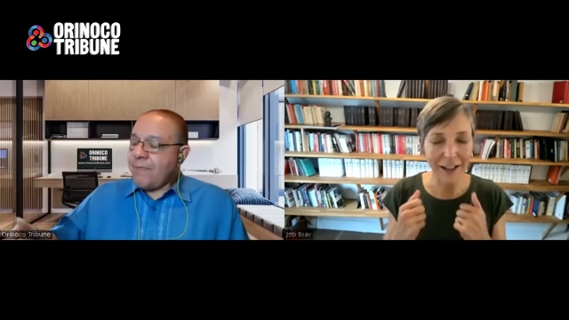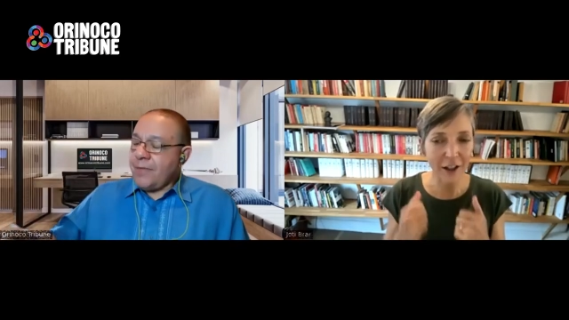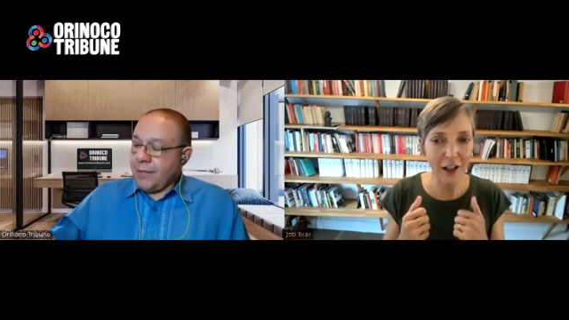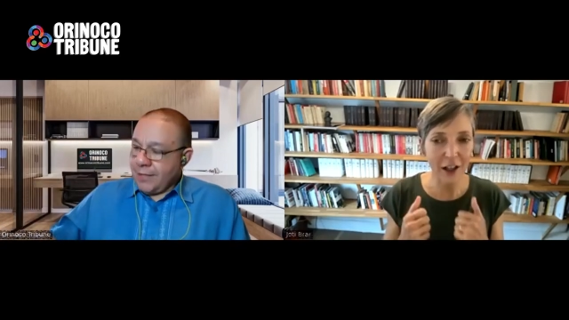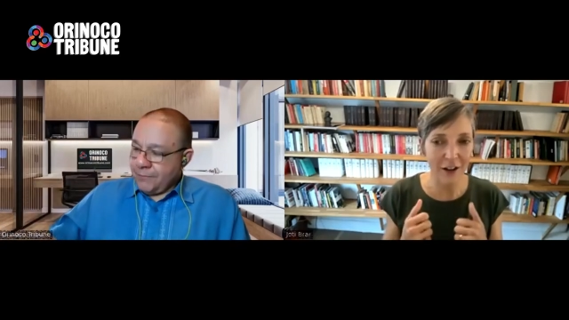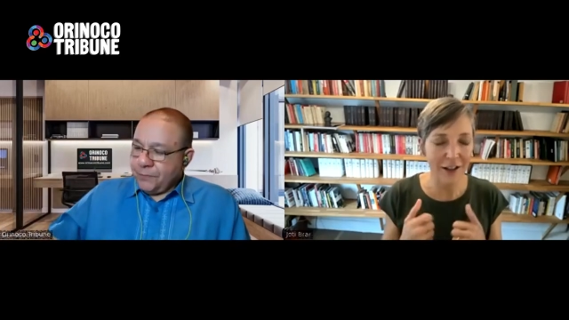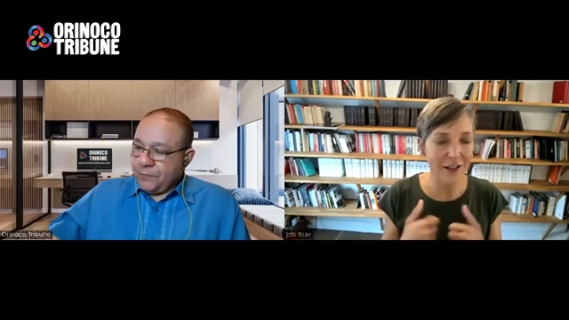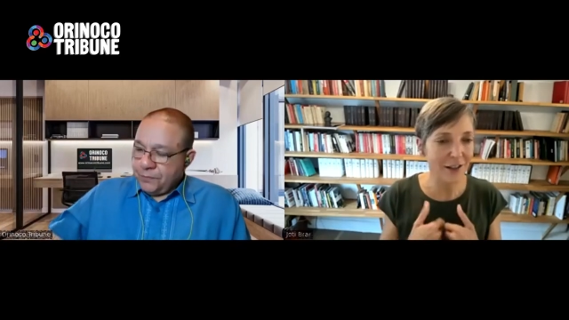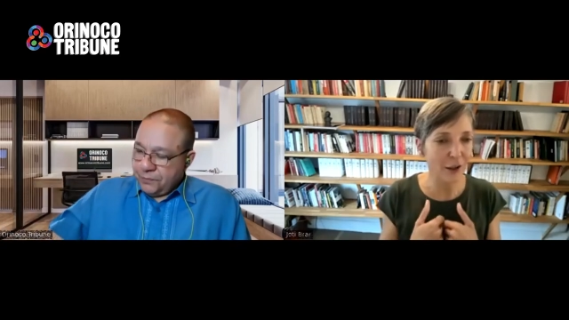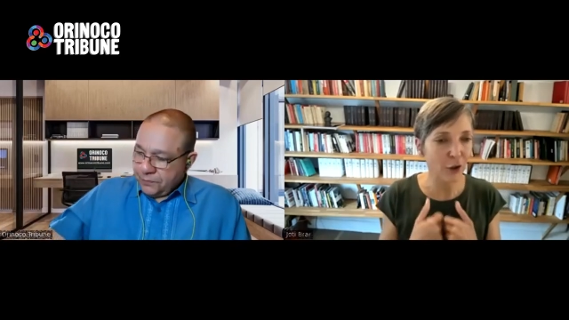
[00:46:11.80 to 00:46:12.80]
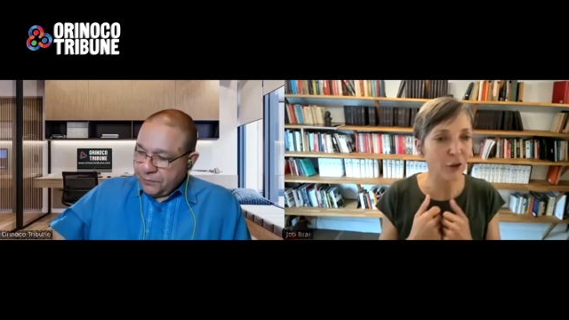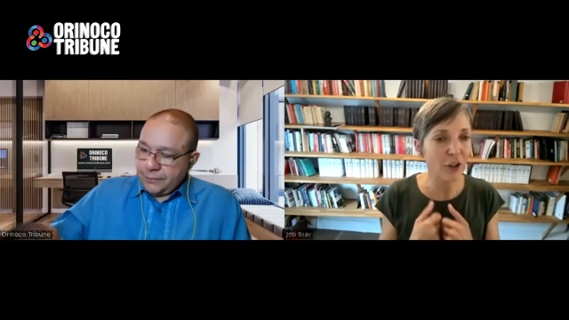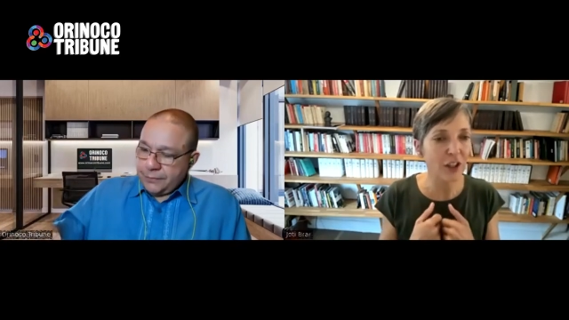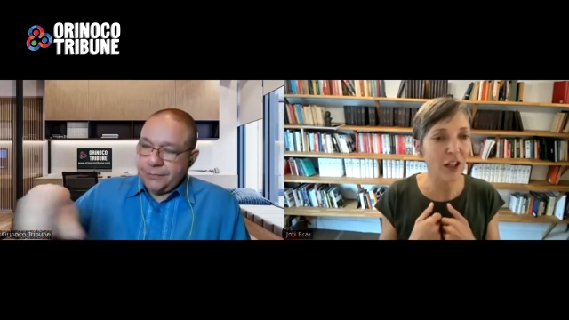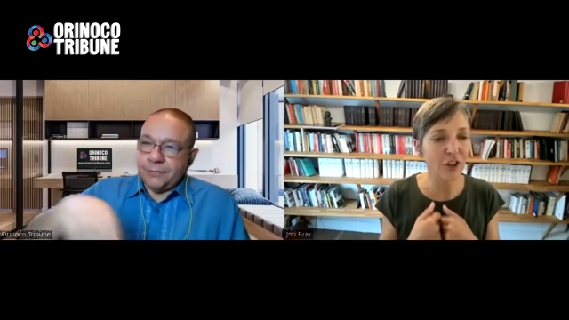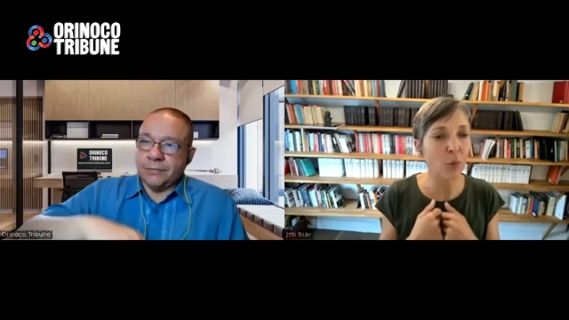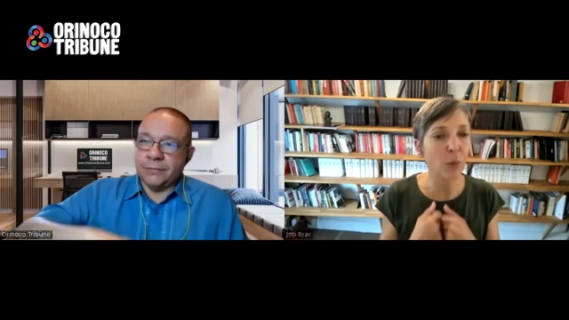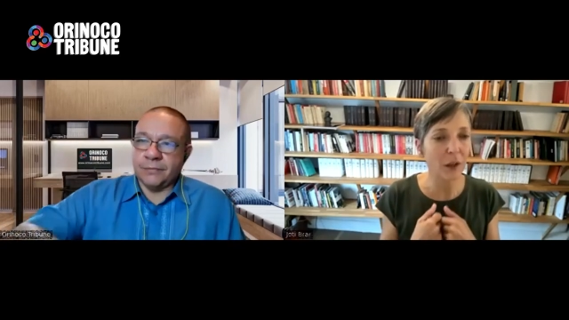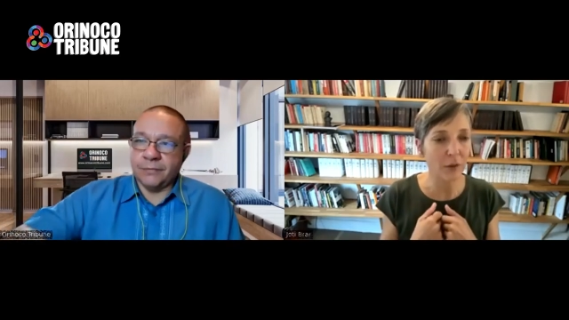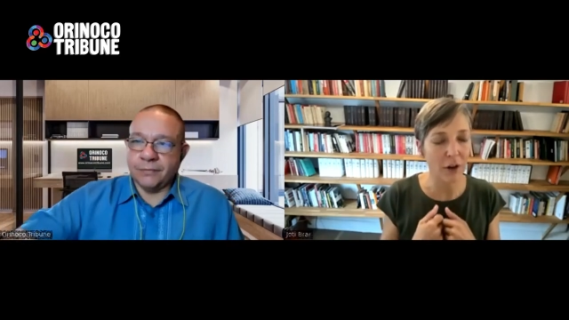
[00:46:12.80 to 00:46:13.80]
Speaker 1: in an alliance, contradictions
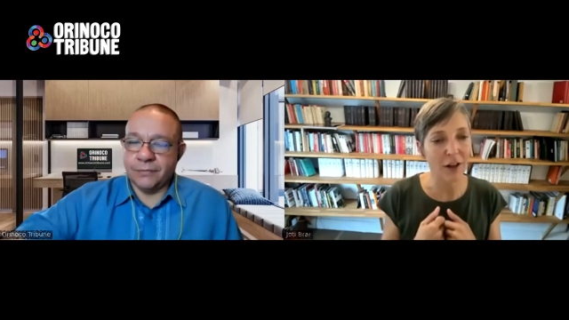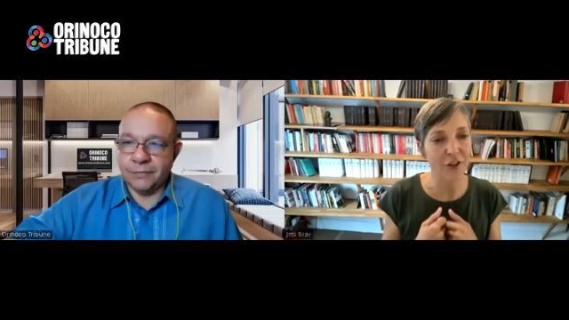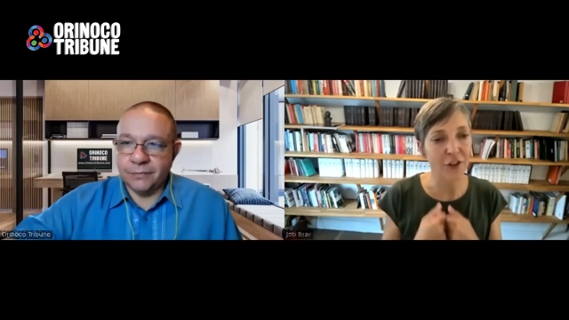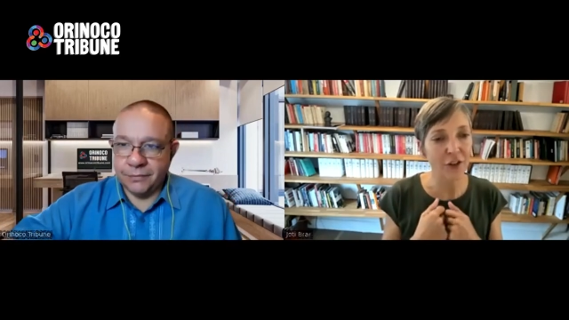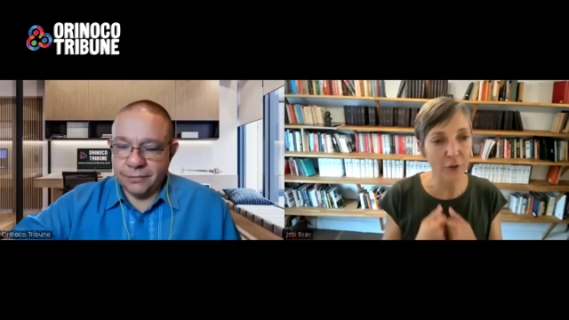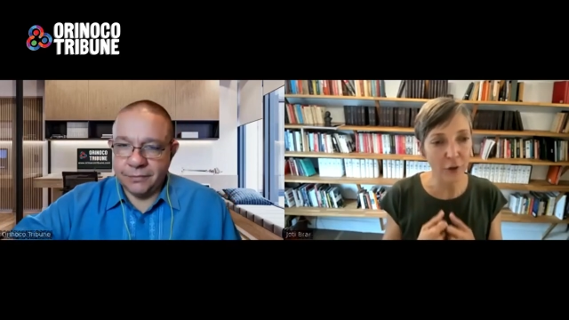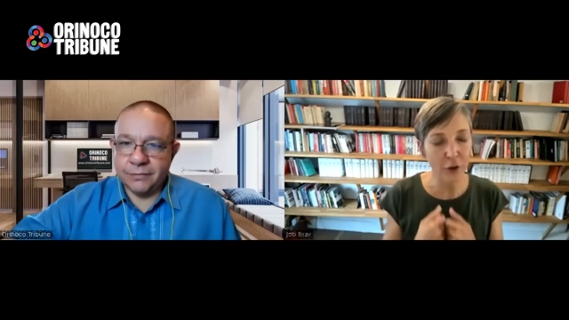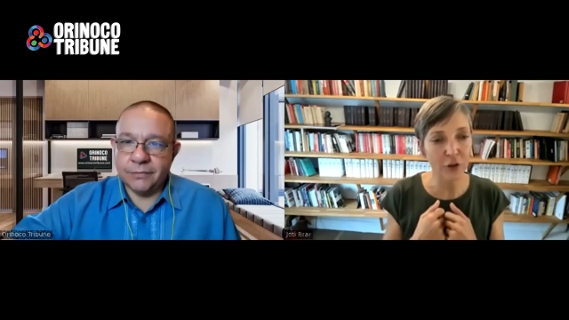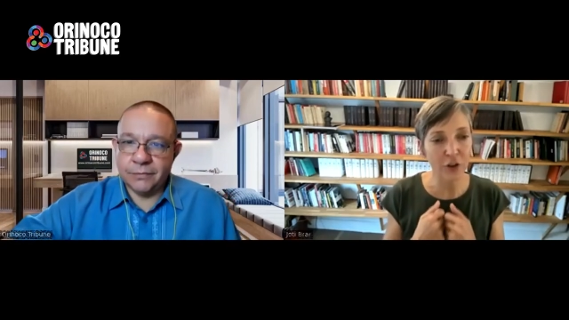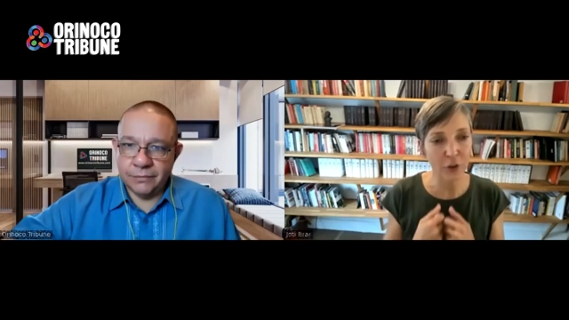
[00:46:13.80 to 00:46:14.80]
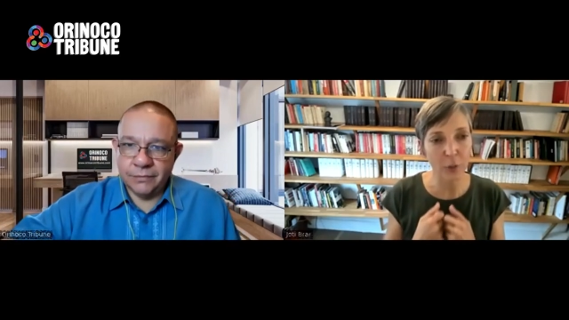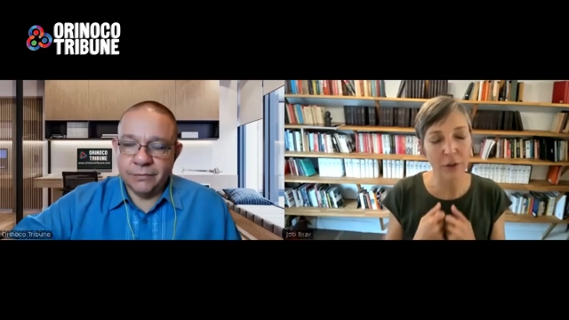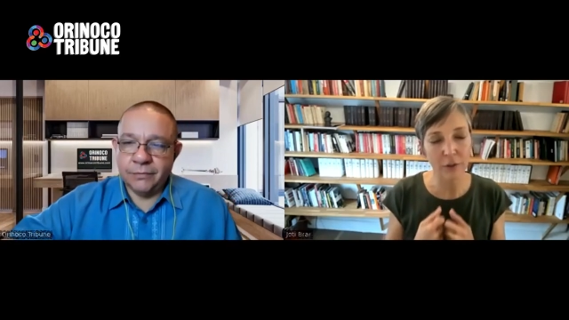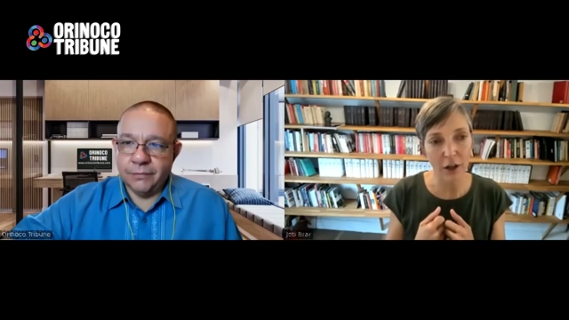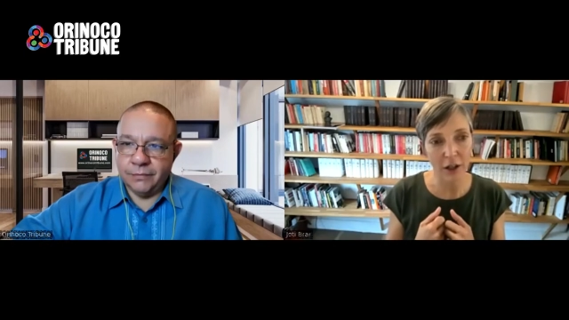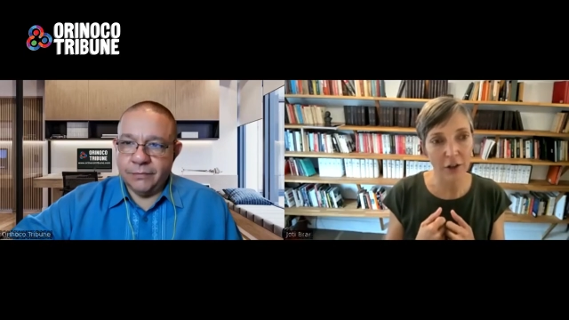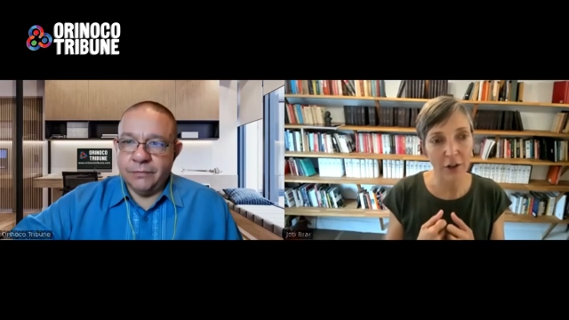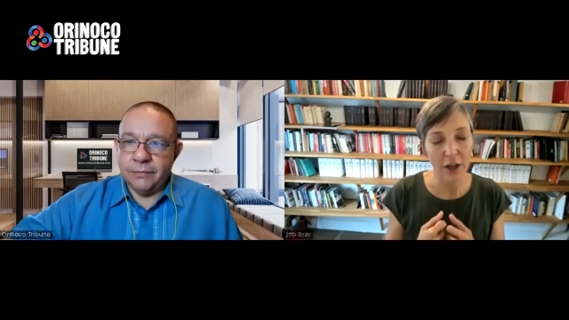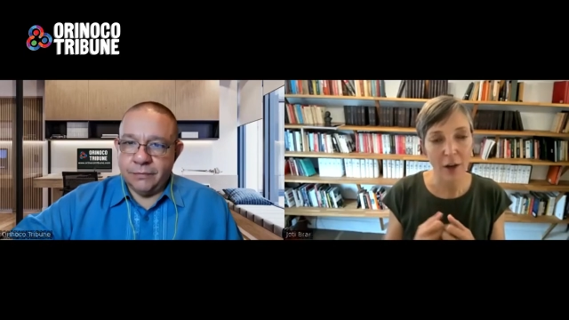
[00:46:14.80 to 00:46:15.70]
will arise and difficulties will arise.